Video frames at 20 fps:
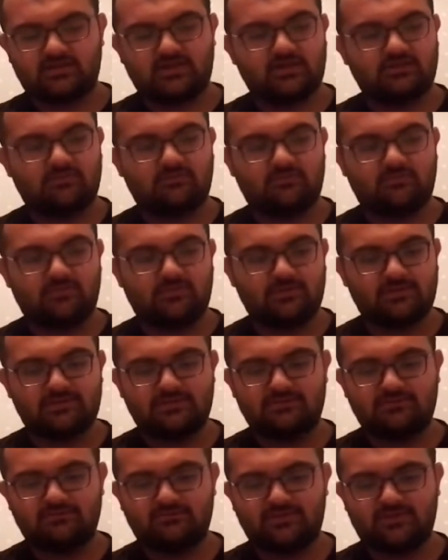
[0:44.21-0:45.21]
I
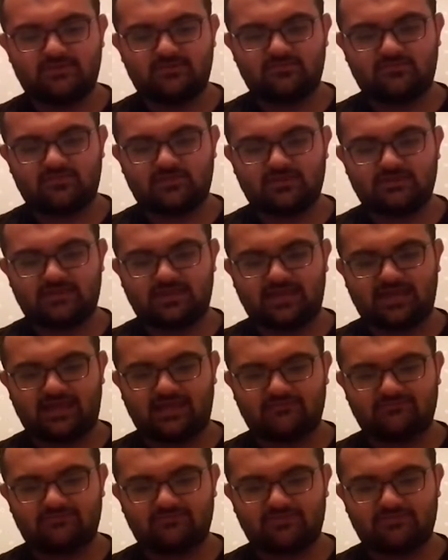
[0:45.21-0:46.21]
will read one that I
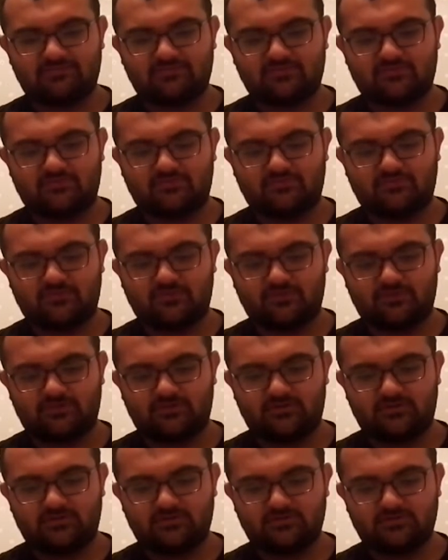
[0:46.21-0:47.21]
haven't read
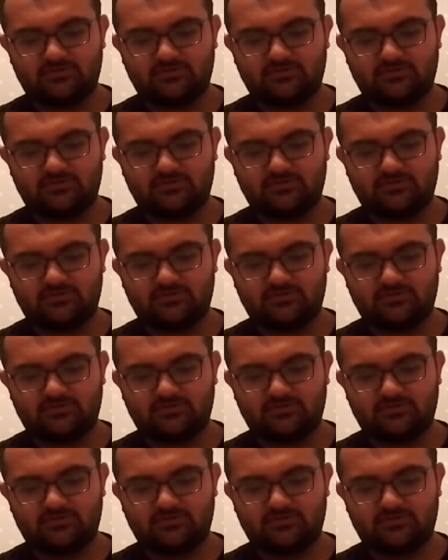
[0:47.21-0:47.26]
before.